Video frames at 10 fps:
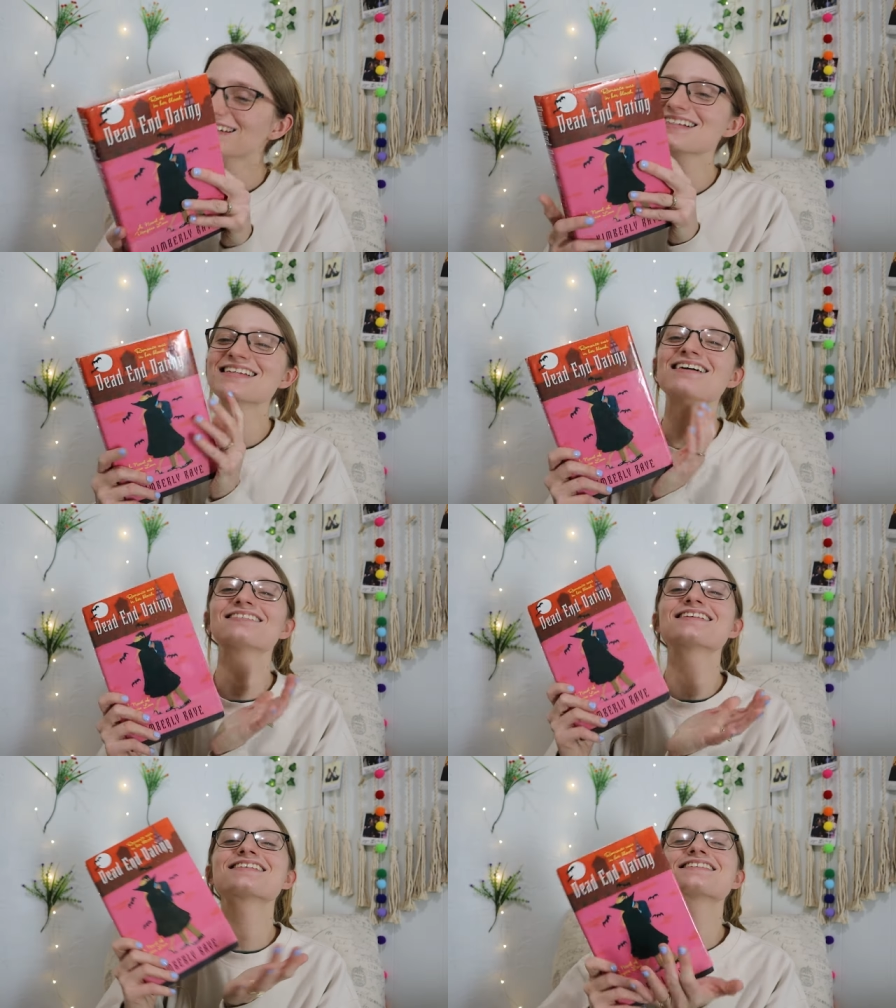This
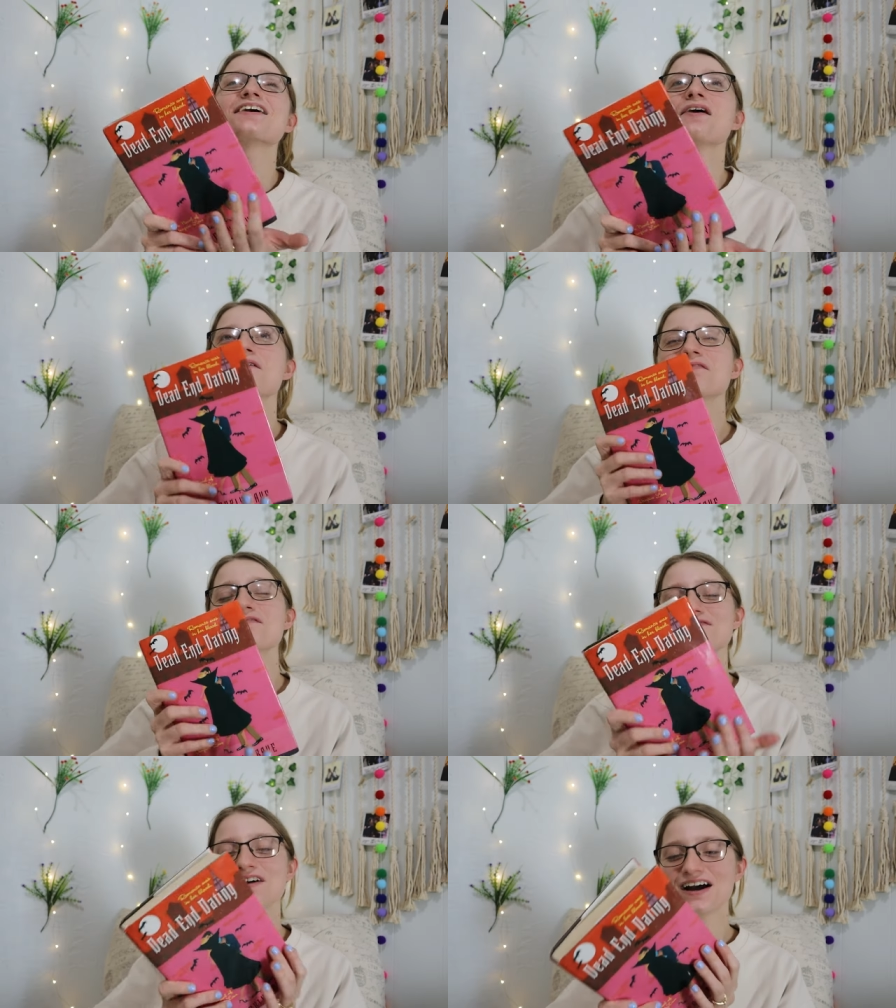sounds so
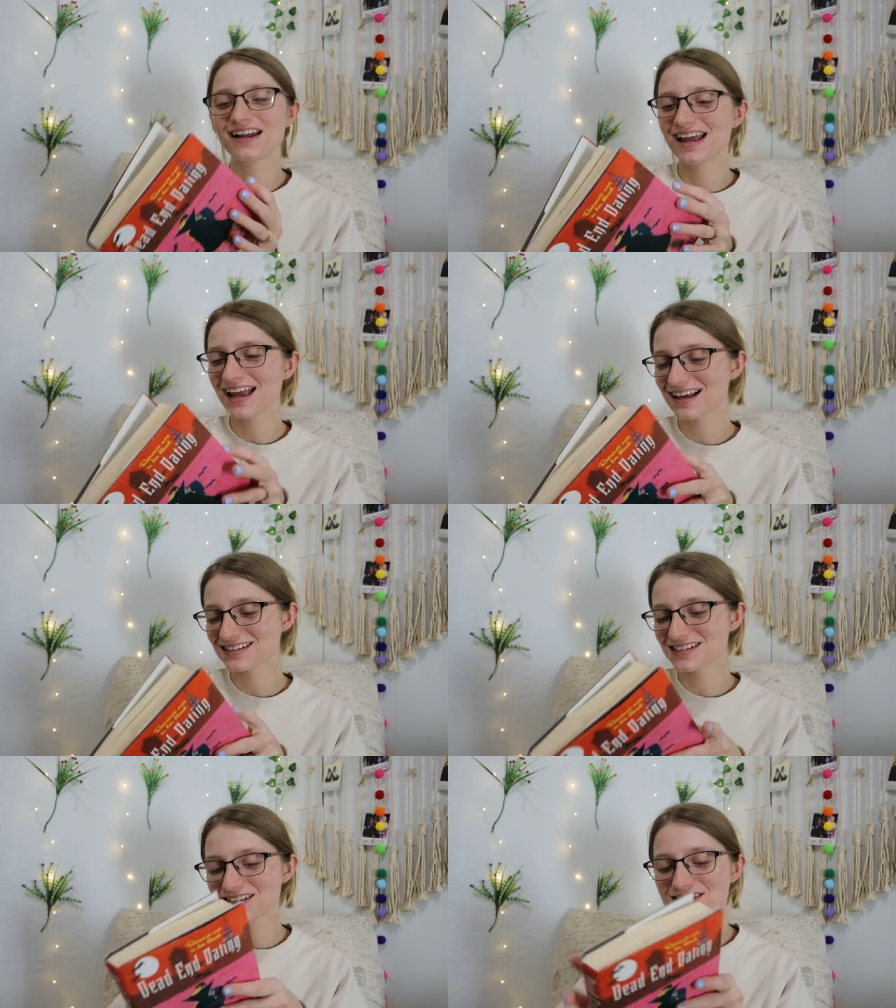funny,
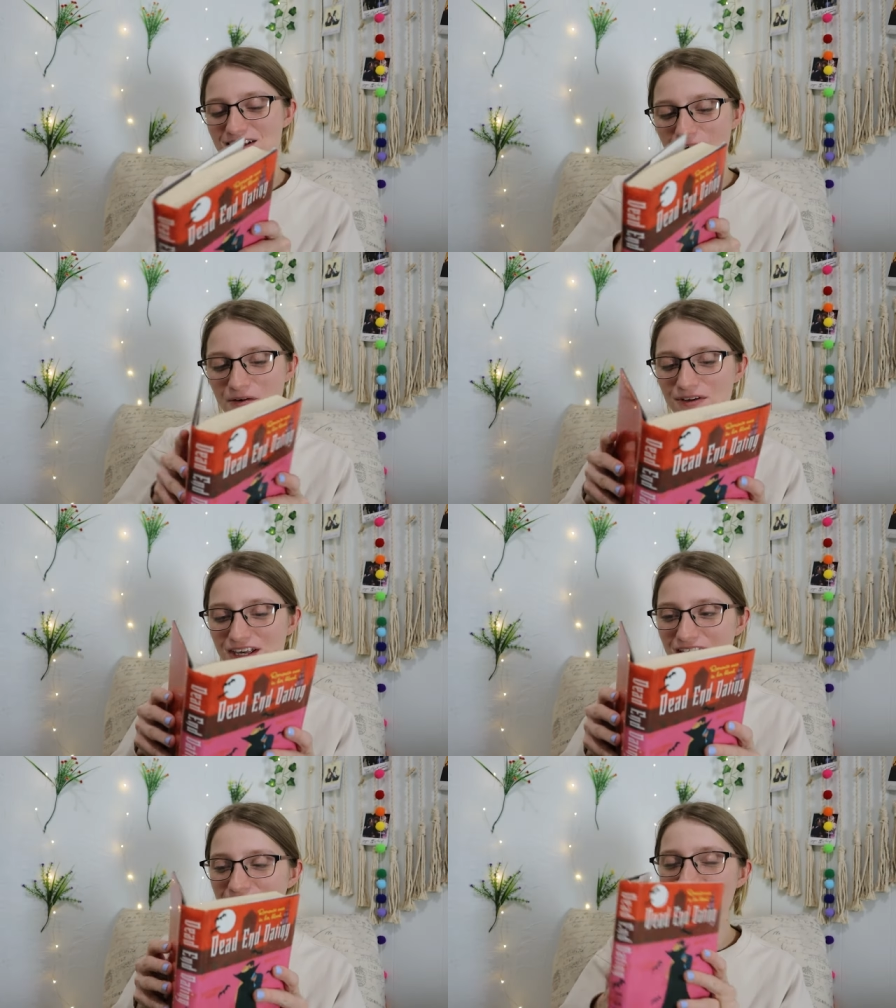so
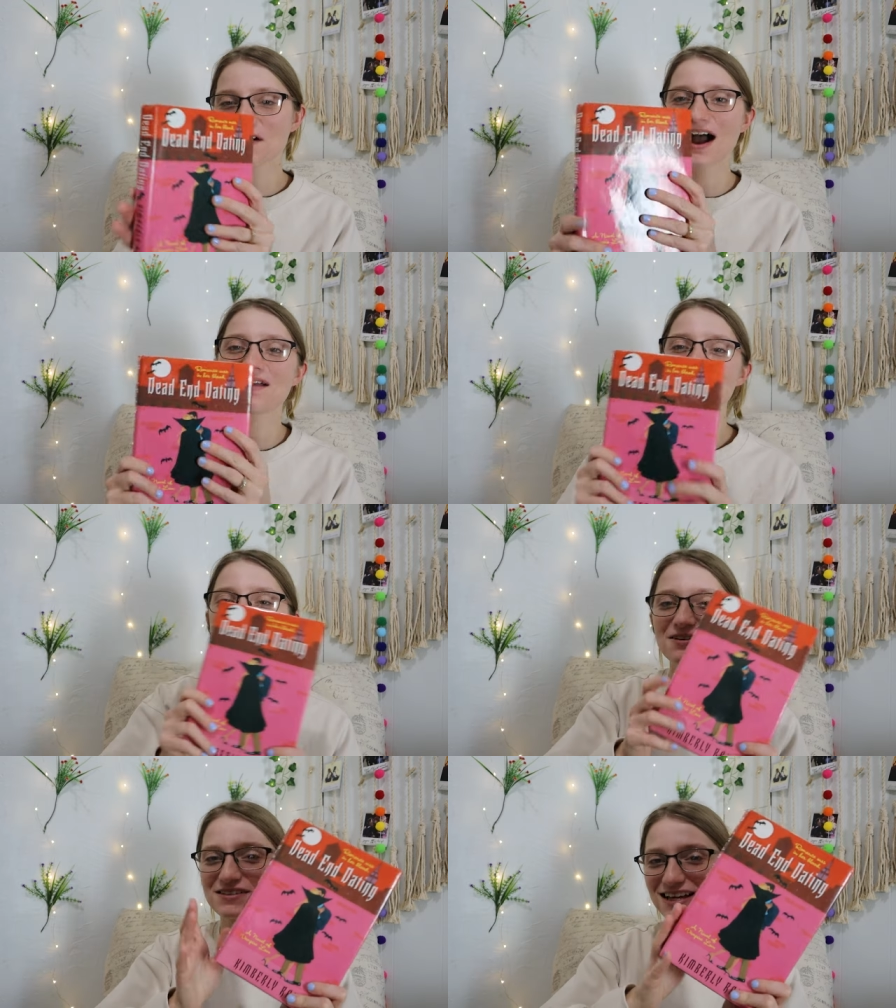cute. I am
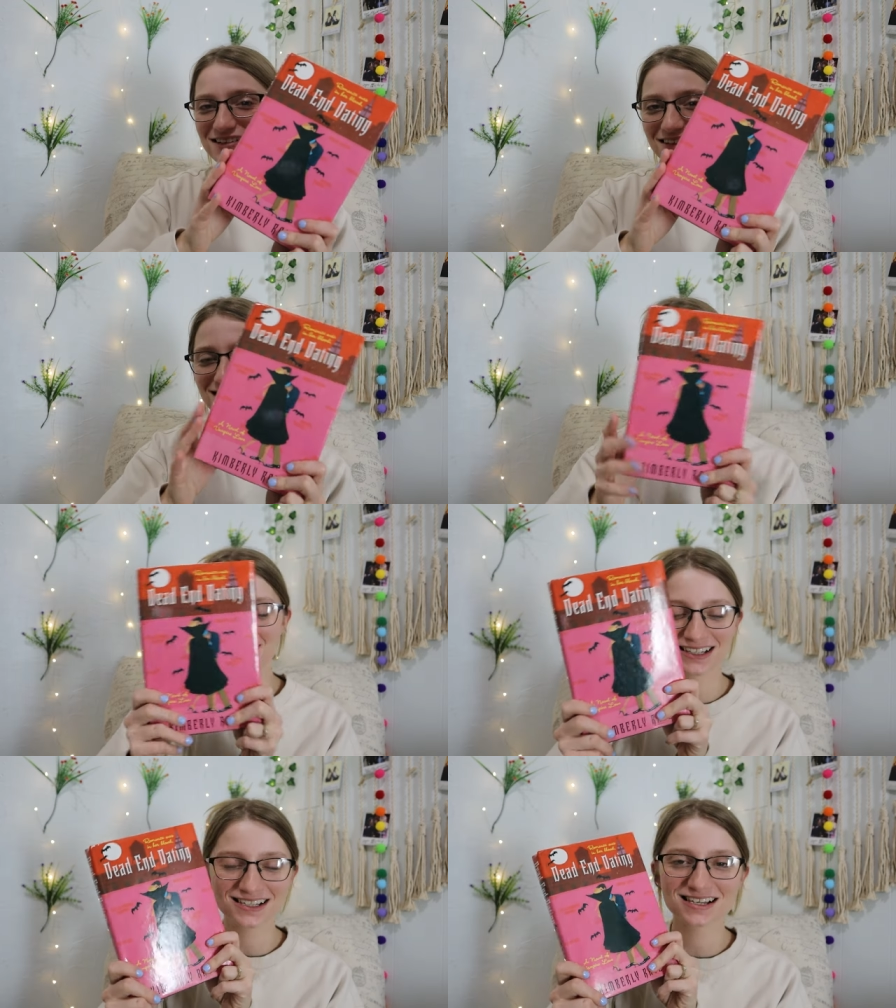so excited to read this. I
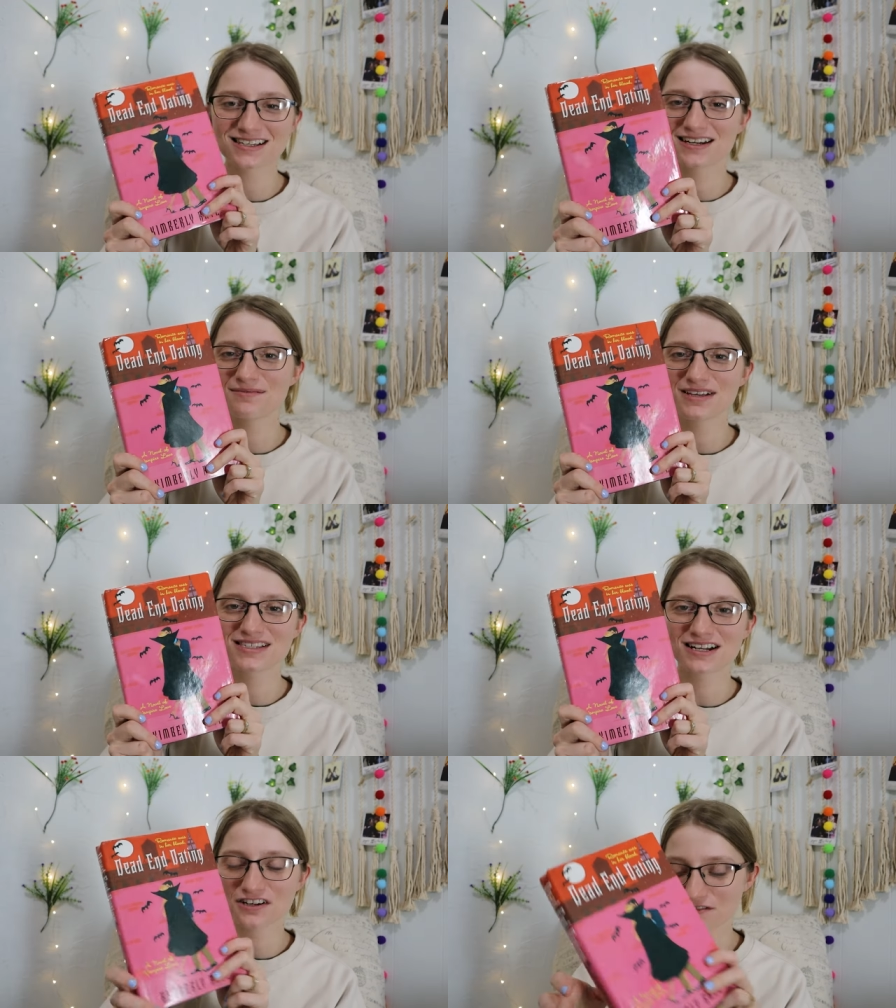think this is going to be
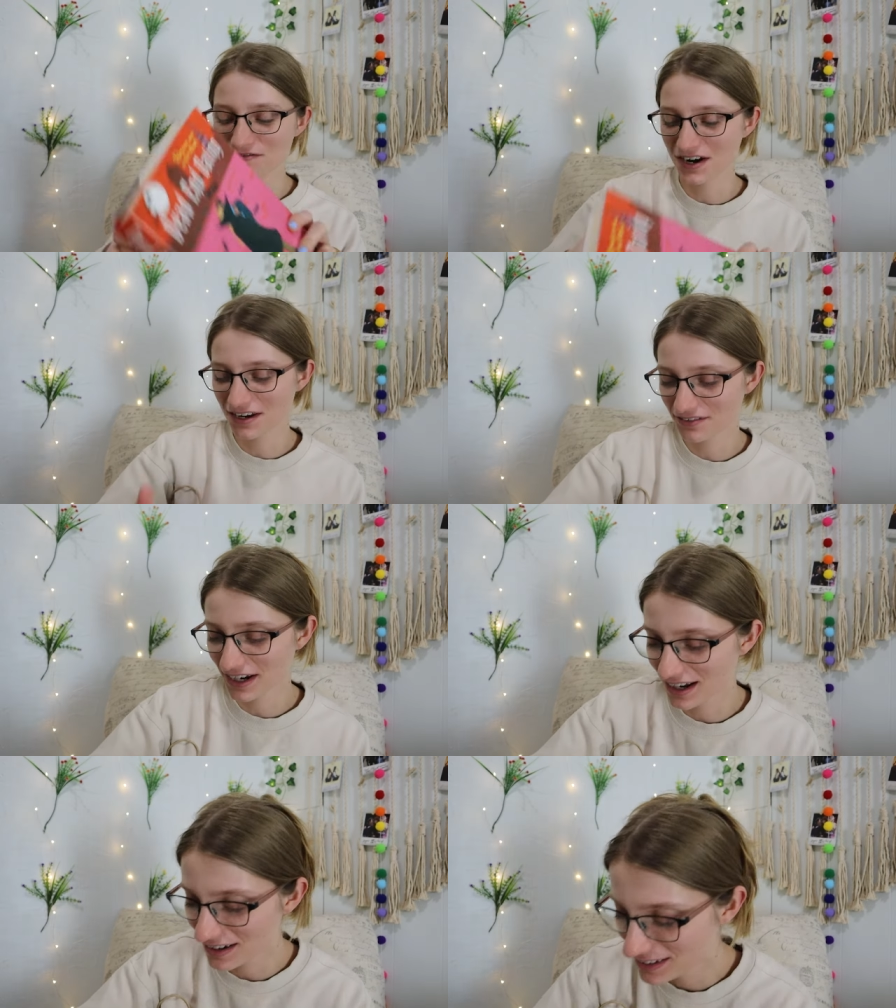such a funny read.